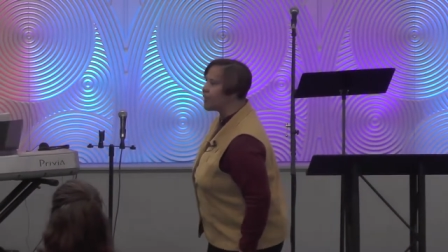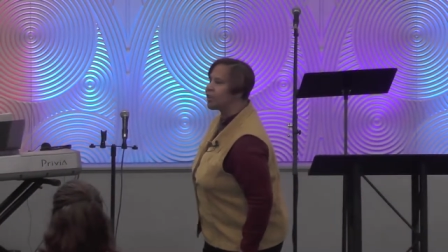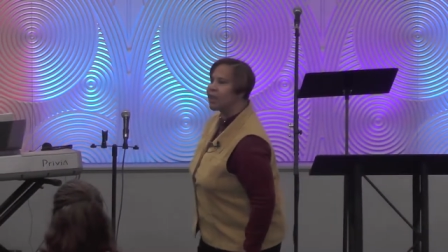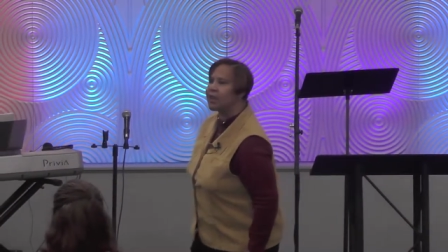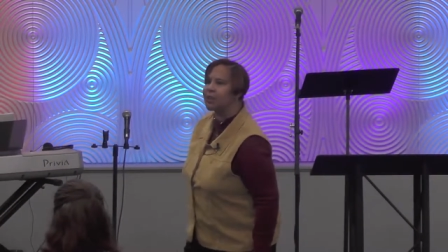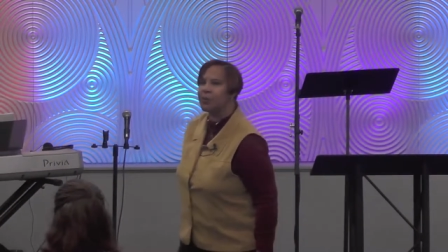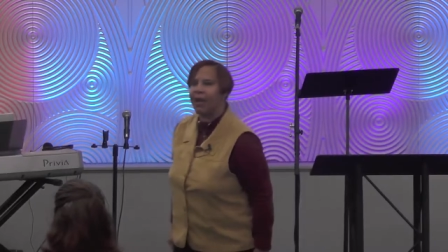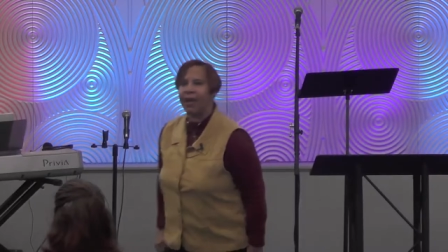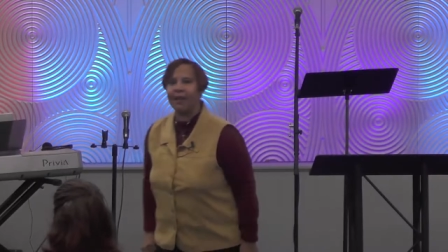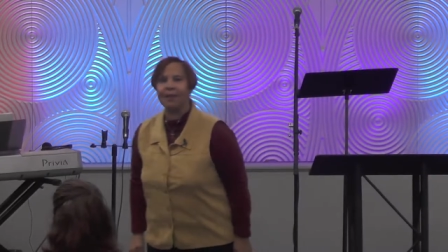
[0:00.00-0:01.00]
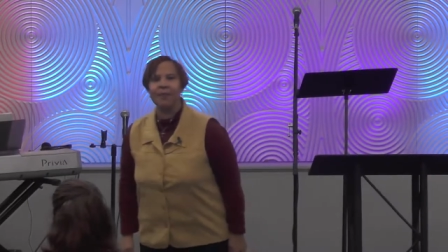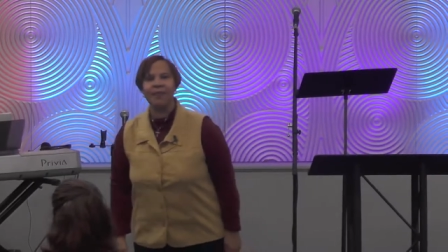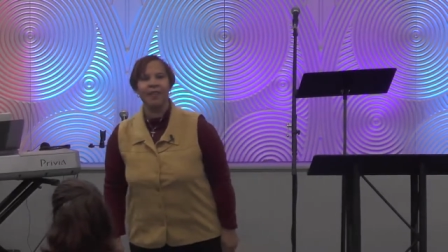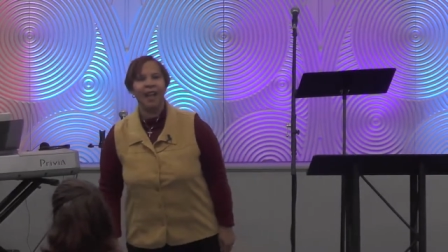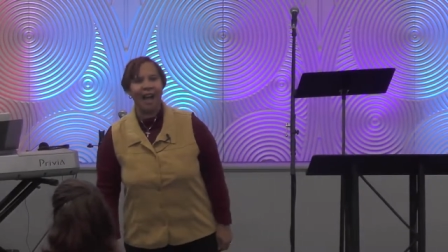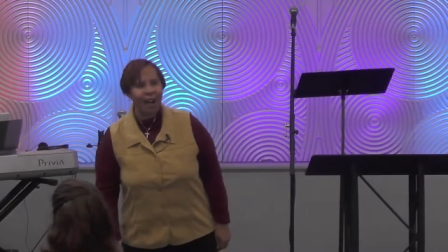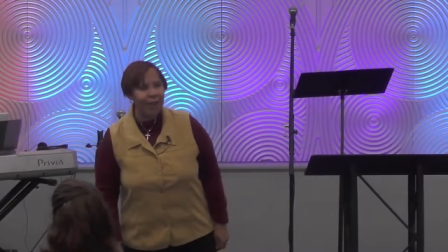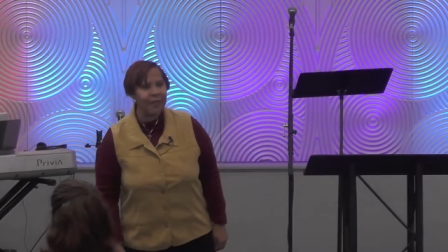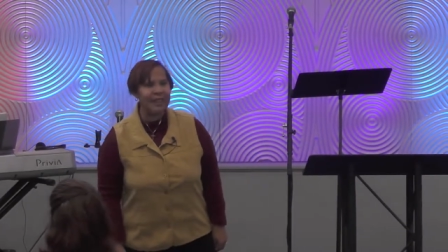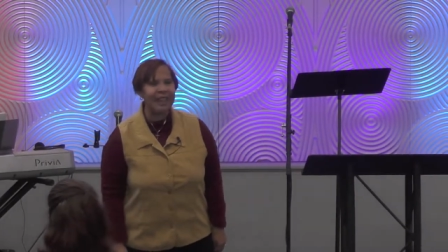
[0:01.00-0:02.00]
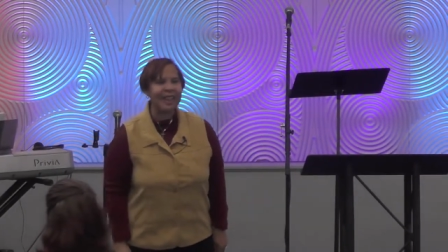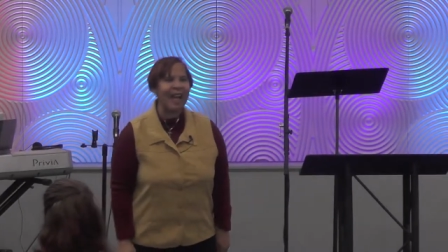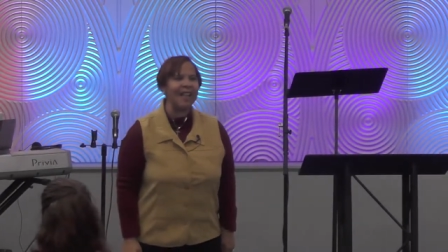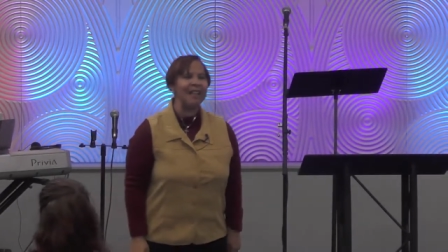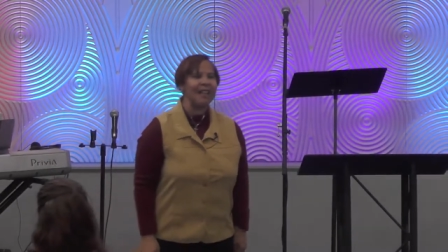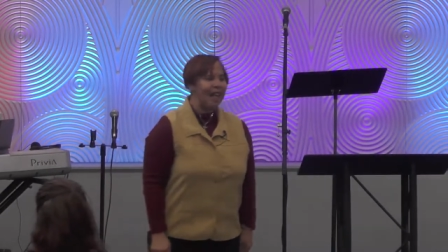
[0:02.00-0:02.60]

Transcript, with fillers: is on its way. I already got it.